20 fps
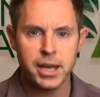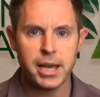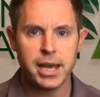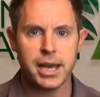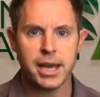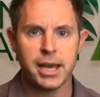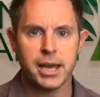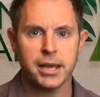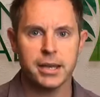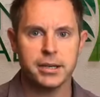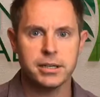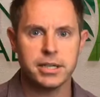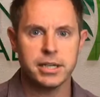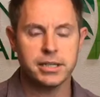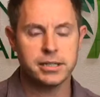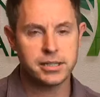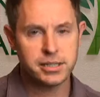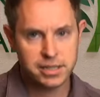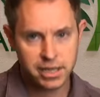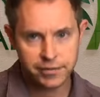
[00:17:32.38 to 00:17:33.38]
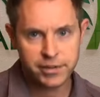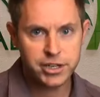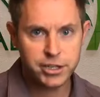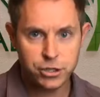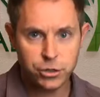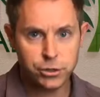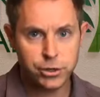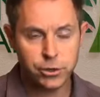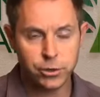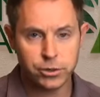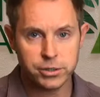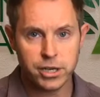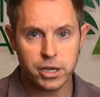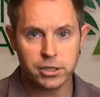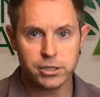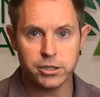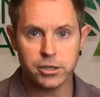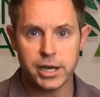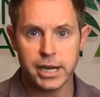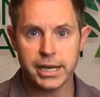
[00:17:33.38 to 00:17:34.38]
And he's a 72-year-old
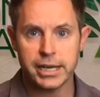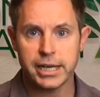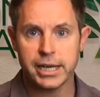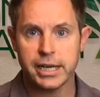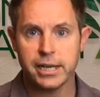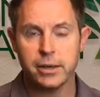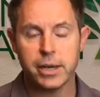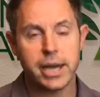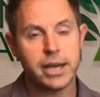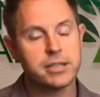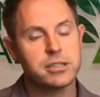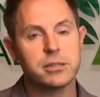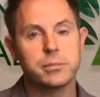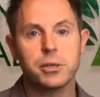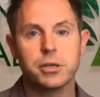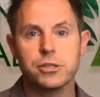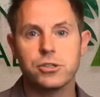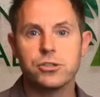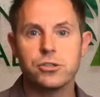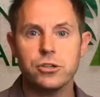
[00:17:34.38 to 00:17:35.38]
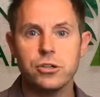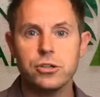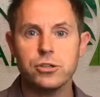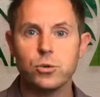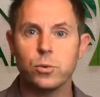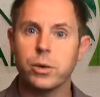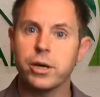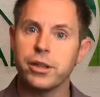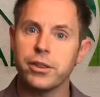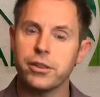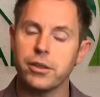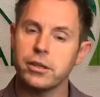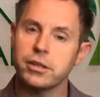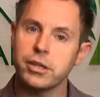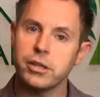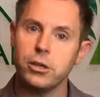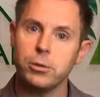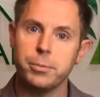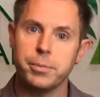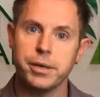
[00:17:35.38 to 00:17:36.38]
doctor, and he had some concerns with a
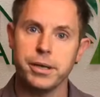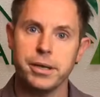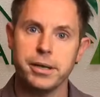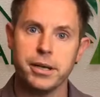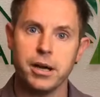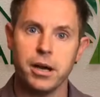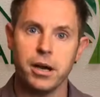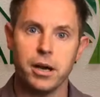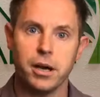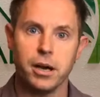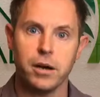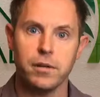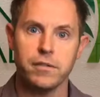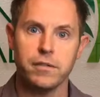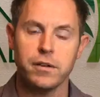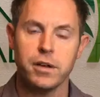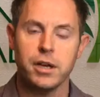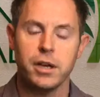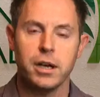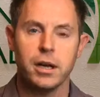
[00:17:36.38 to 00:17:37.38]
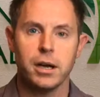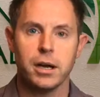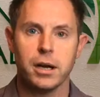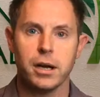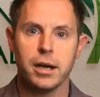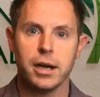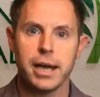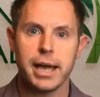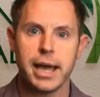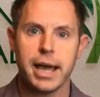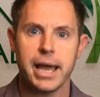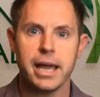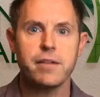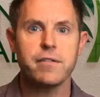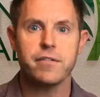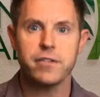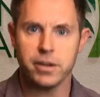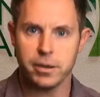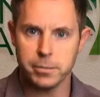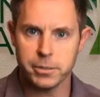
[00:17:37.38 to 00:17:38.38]
little bit of
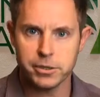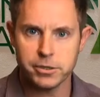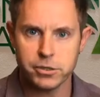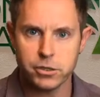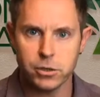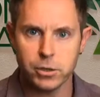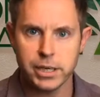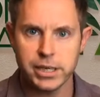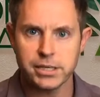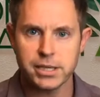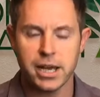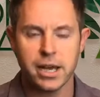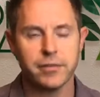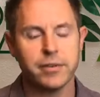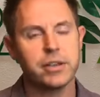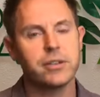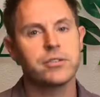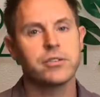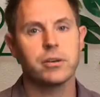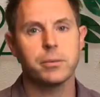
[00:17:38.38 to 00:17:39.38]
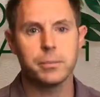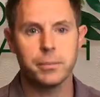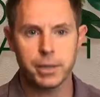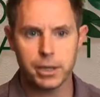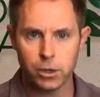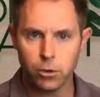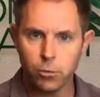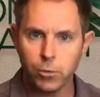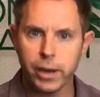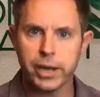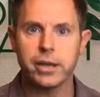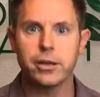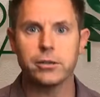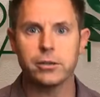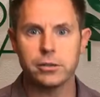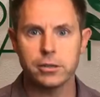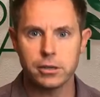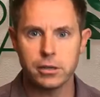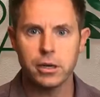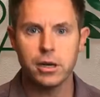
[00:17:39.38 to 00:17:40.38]
AFib. So he's having some
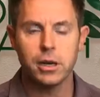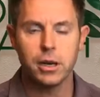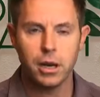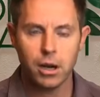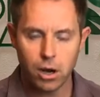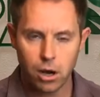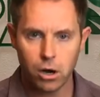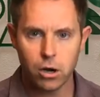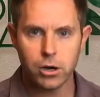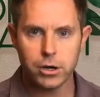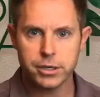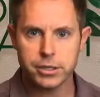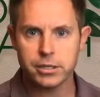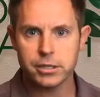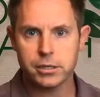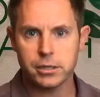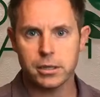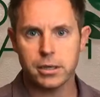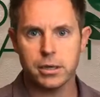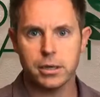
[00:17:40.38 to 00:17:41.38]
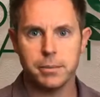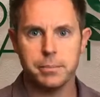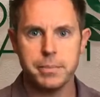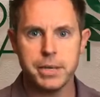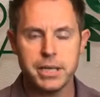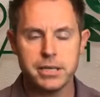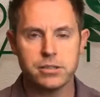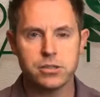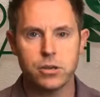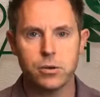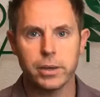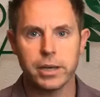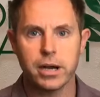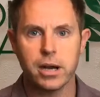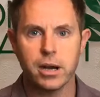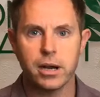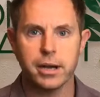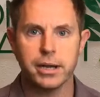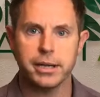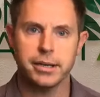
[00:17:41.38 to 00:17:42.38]
irregular heart beats going
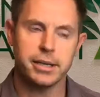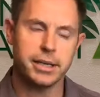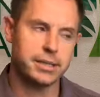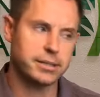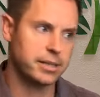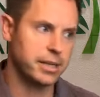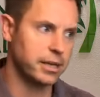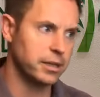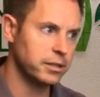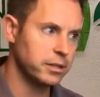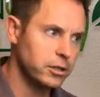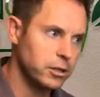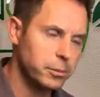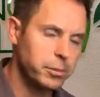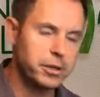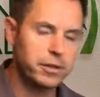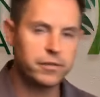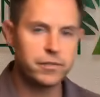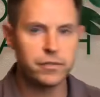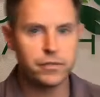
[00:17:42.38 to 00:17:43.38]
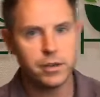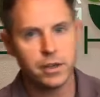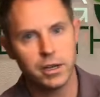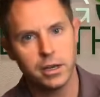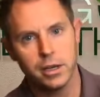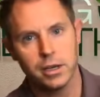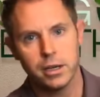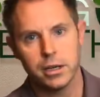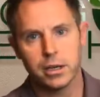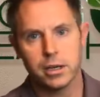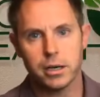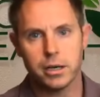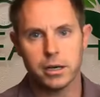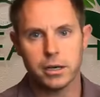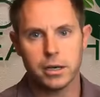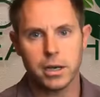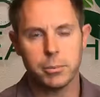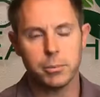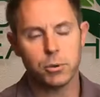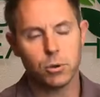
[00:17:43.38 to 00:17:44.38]
on, and he's got a little bit of a
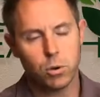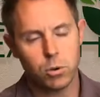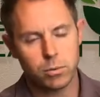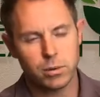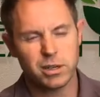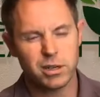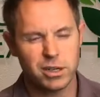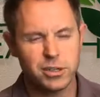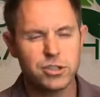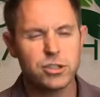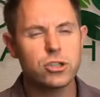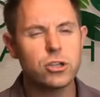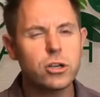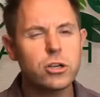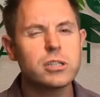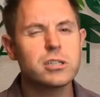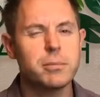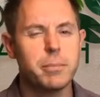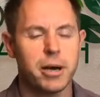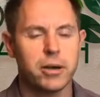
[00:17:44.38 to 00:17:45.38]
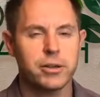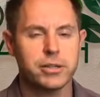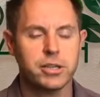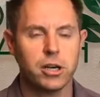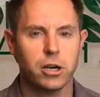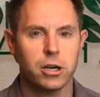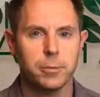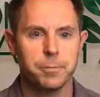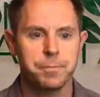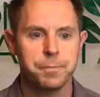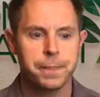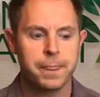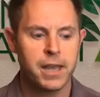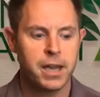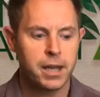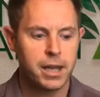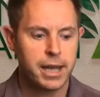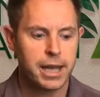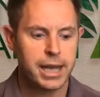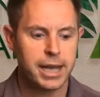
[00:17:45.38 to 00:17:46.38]
couple concerns about his heart.
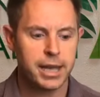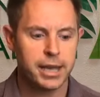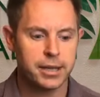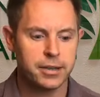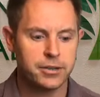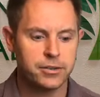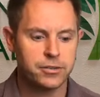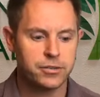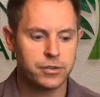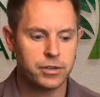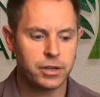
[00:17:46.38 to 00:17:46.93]
And